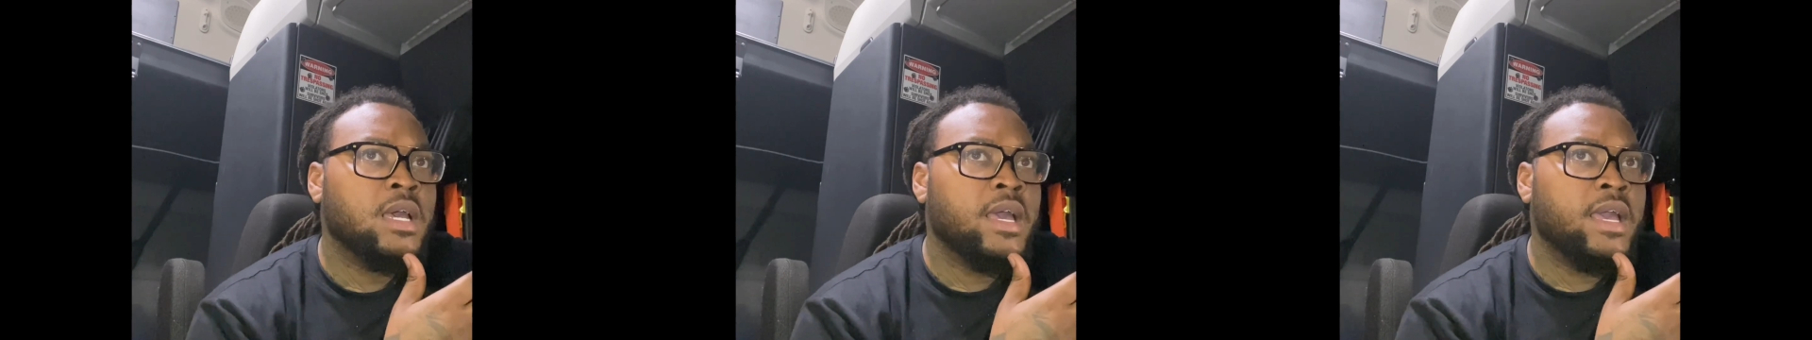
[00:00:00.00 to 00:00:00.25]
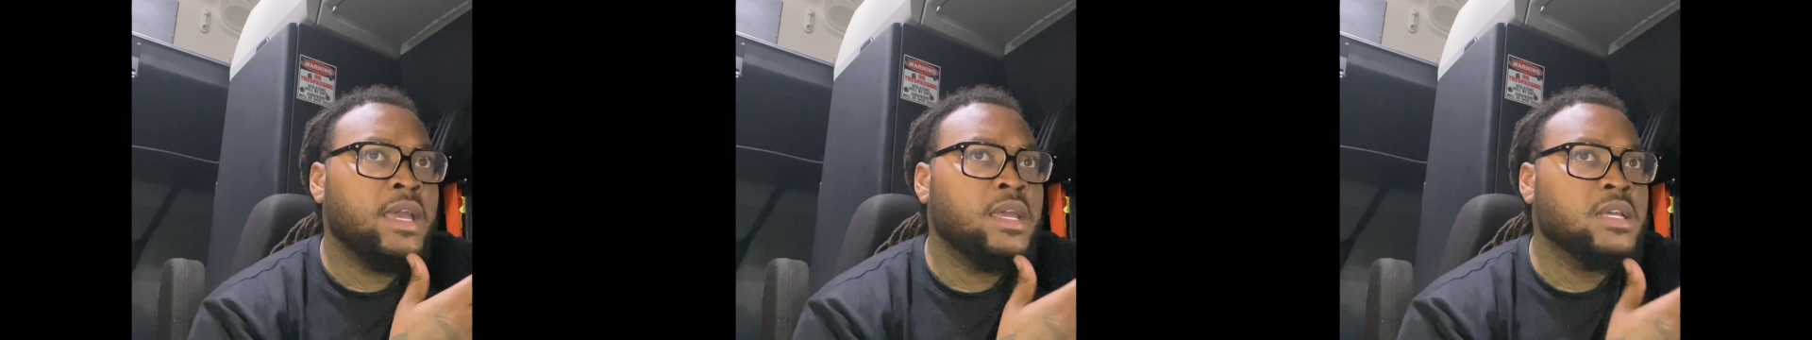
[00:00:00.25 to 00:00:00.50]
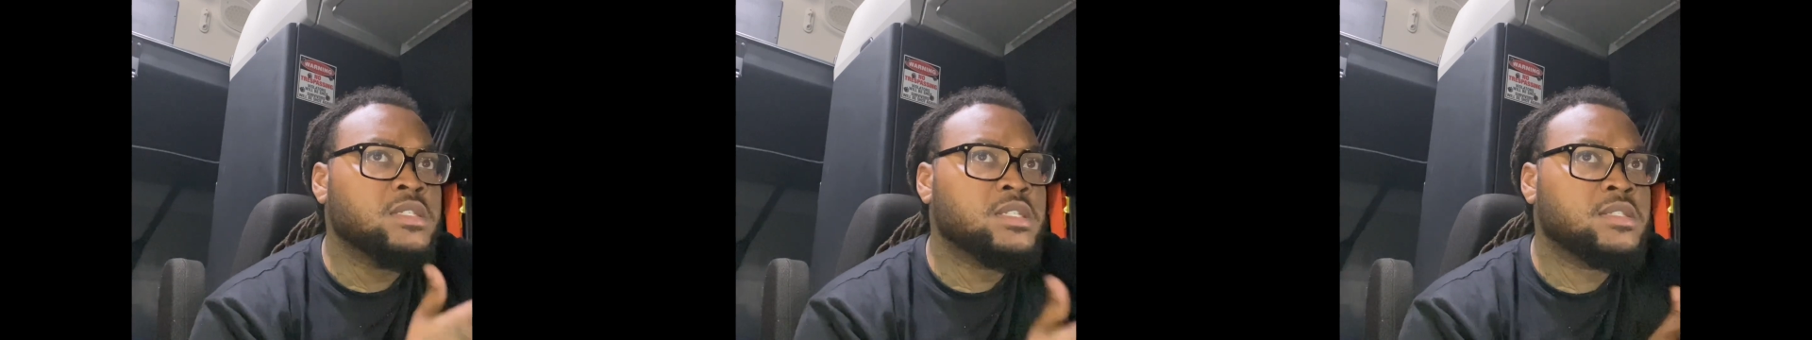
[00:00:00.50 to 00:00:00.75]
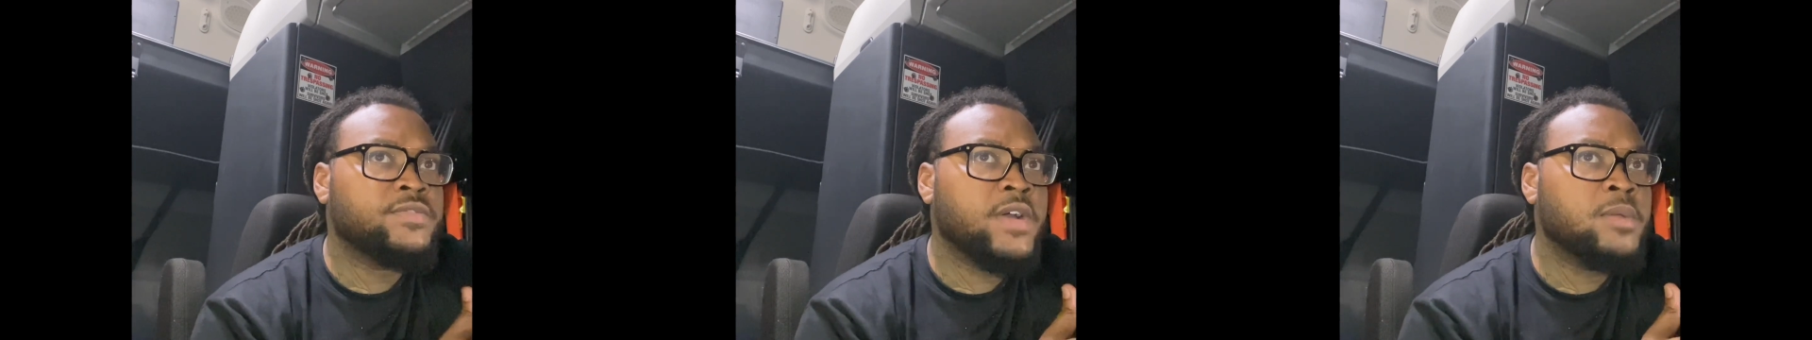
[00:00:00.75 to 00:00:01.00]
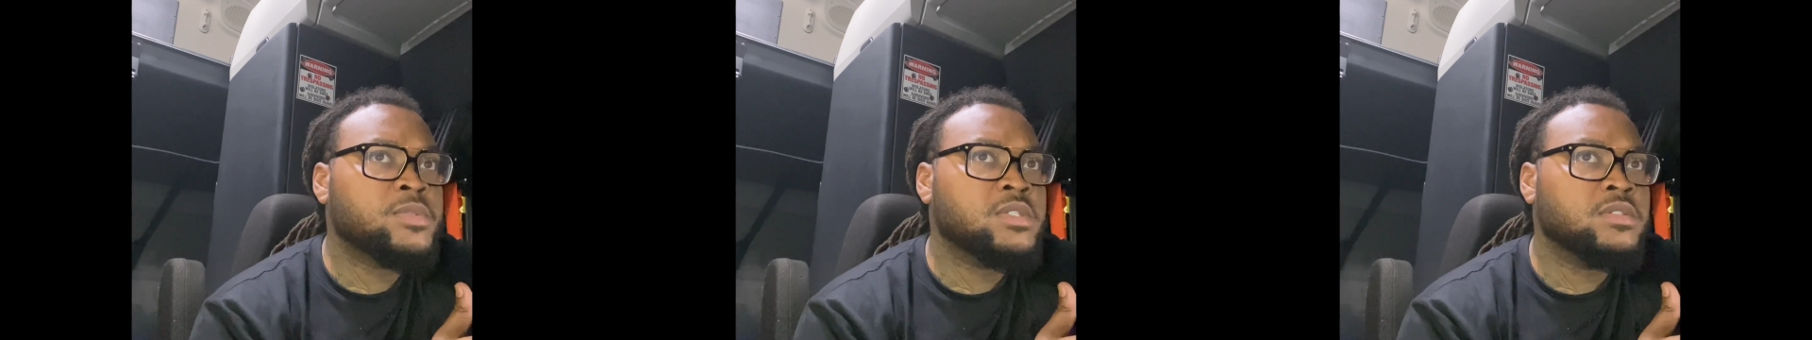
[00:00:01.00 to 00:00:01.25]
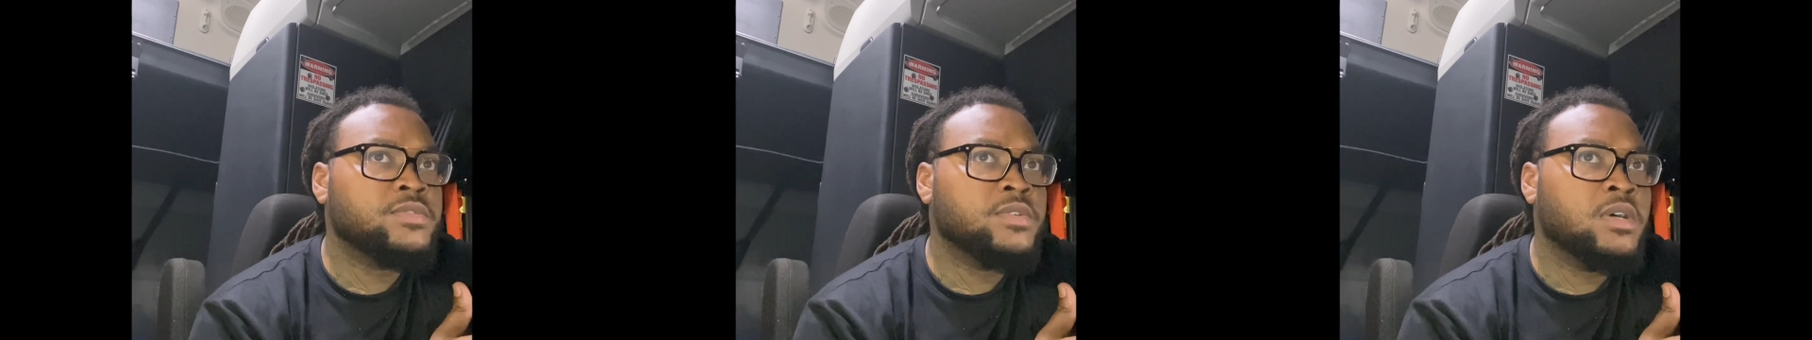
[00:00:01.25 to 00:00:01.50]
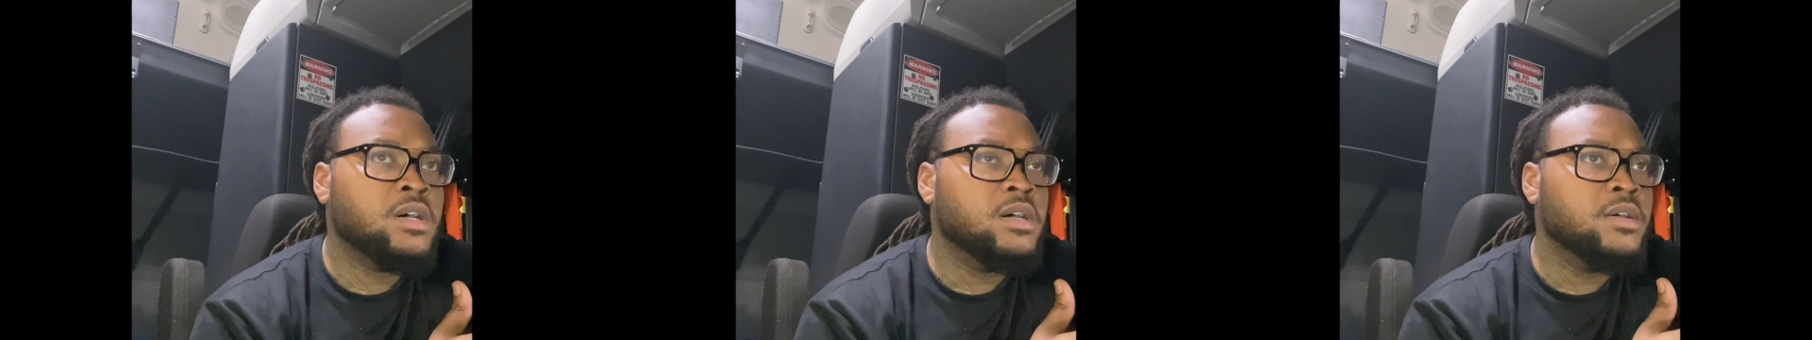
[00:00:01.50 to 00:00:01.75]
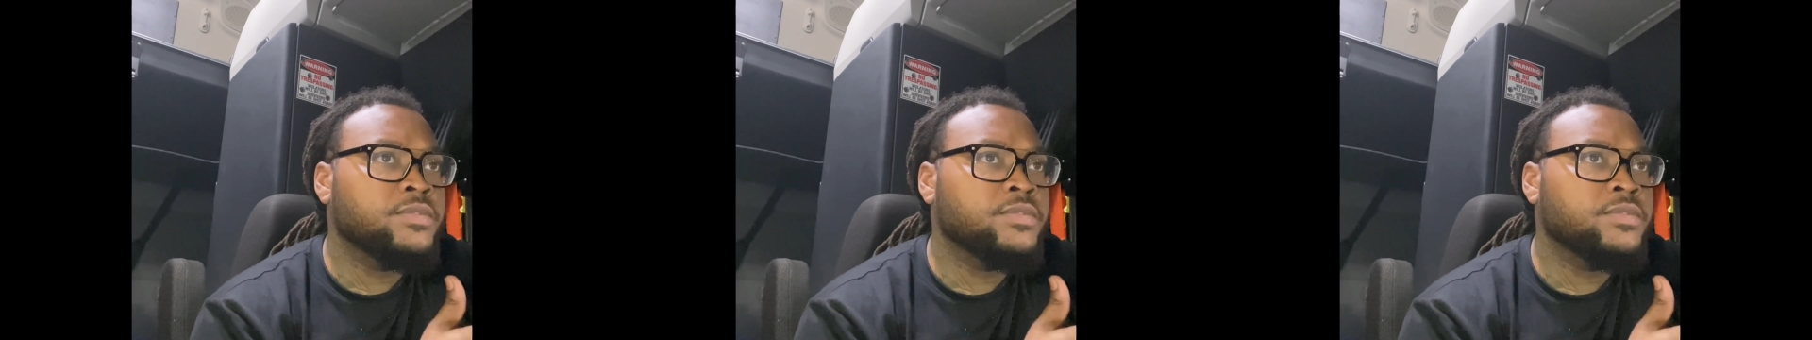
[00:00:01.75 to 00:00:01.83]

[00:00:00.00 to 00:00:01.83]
and 65% uh,